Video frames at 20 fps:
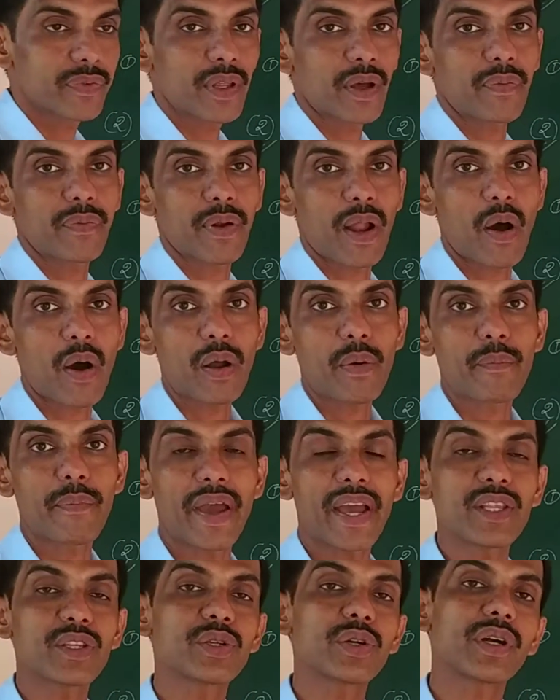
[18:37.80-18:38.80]
flower
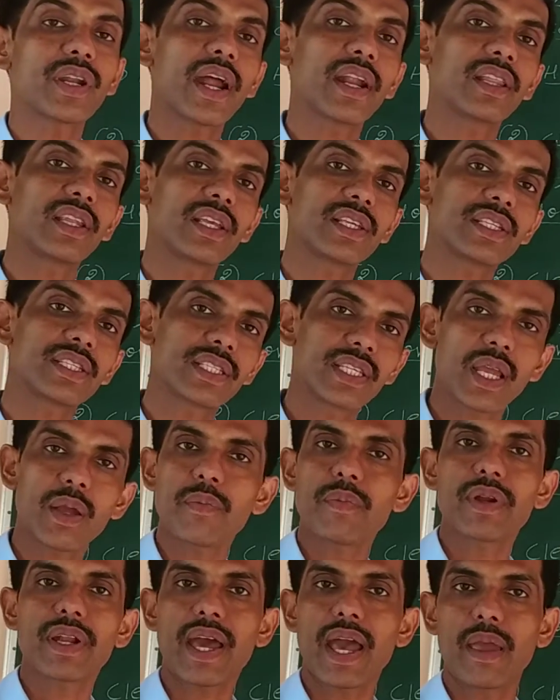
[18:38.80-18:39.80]
mature at the same
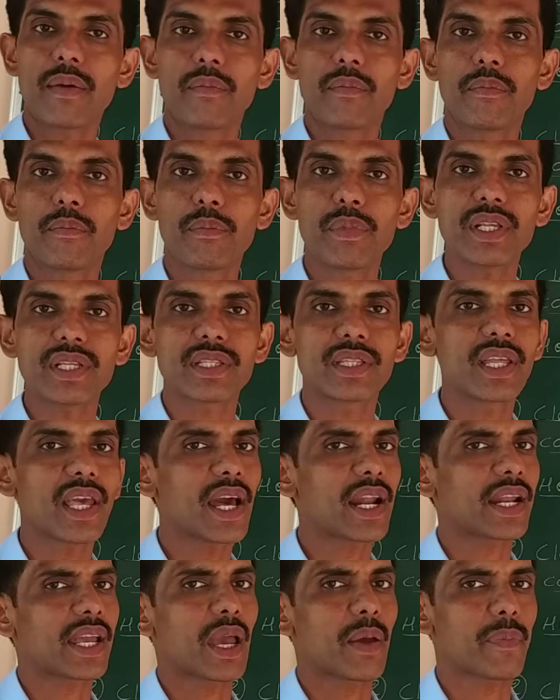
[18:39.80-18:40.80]
time, means they are
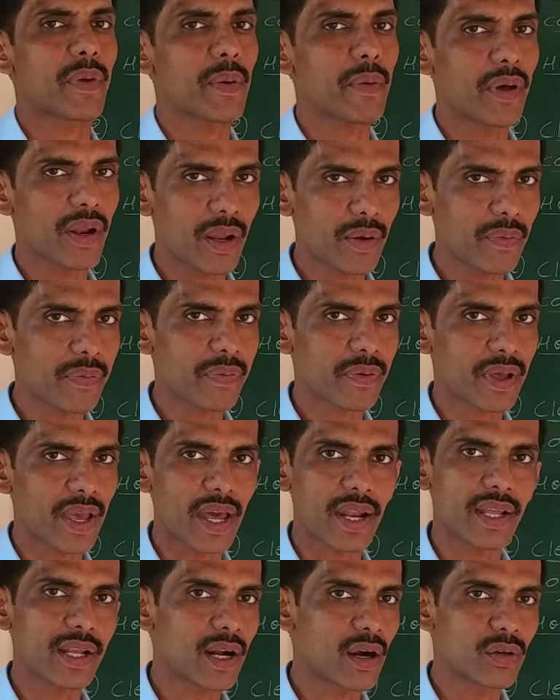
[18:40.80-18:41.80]
capable of carrying
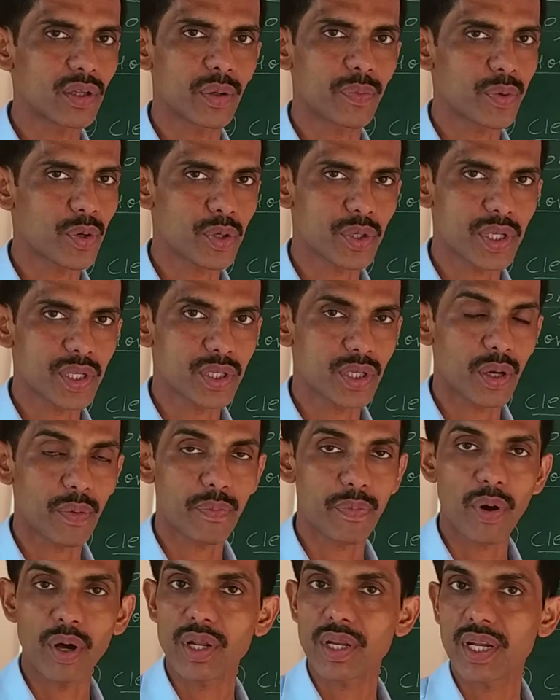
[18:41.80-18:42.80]
out the process of
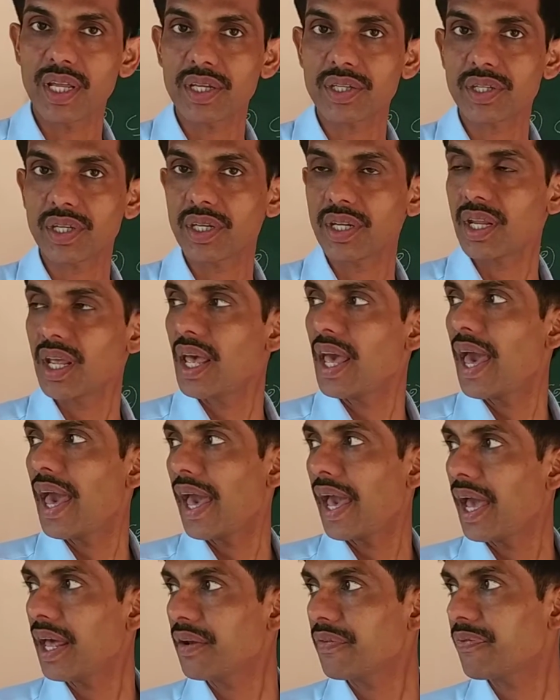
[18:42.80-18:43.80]
pollination
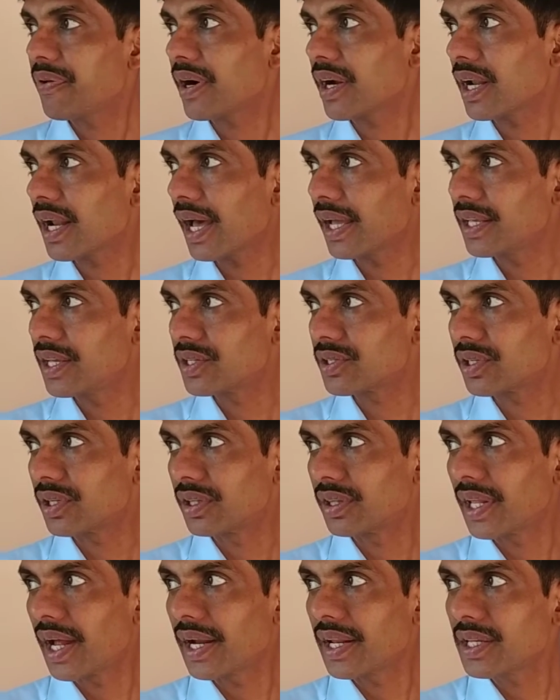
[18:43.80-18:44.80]
and fertilization.
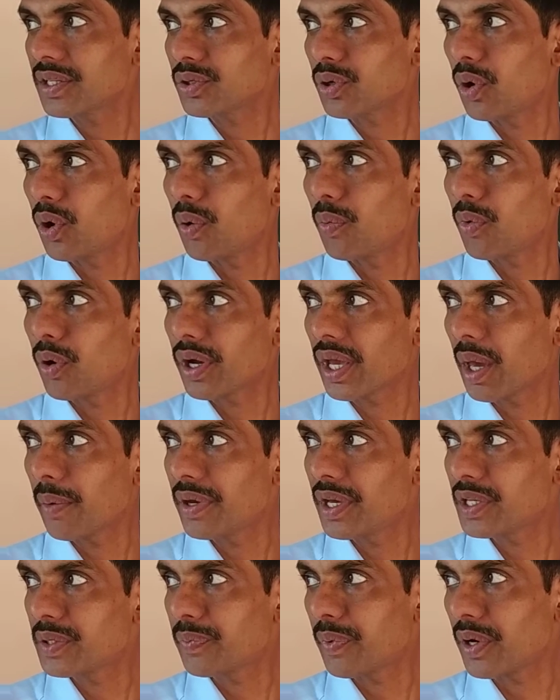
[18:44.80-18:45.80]
That is homogamy is
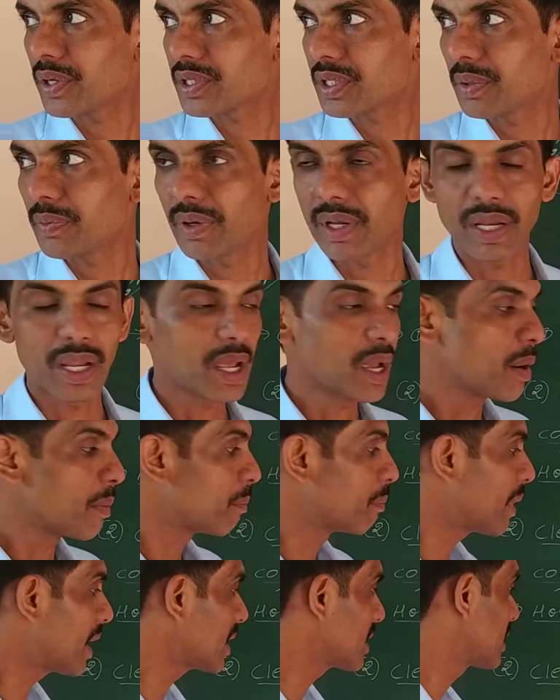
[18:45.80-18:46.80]
possible. But